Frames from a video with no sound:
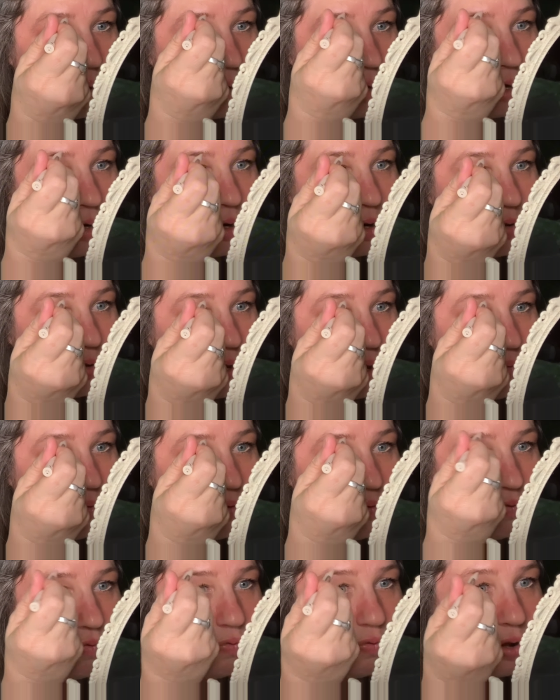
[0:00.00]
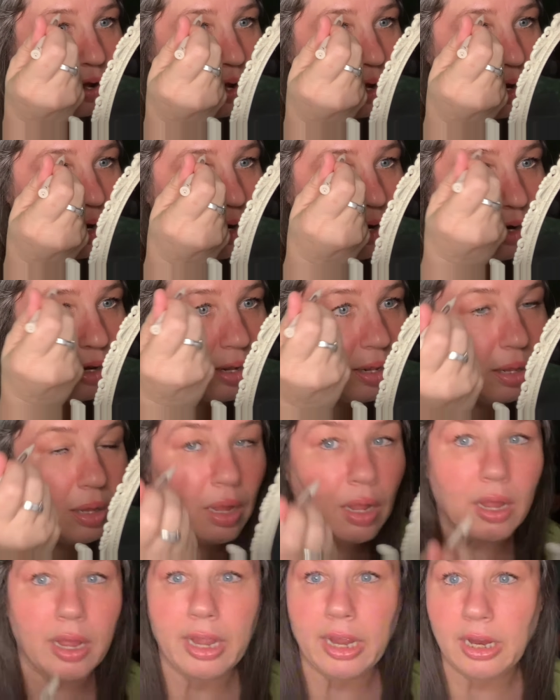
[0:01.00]
It does have a fine
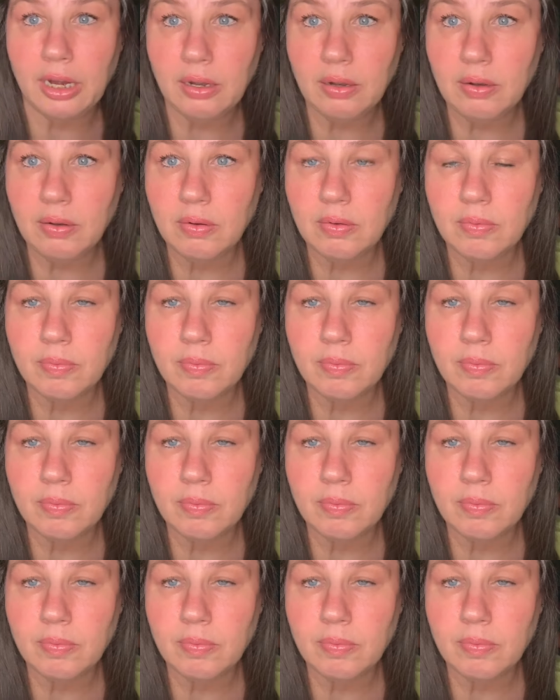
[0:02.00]
line.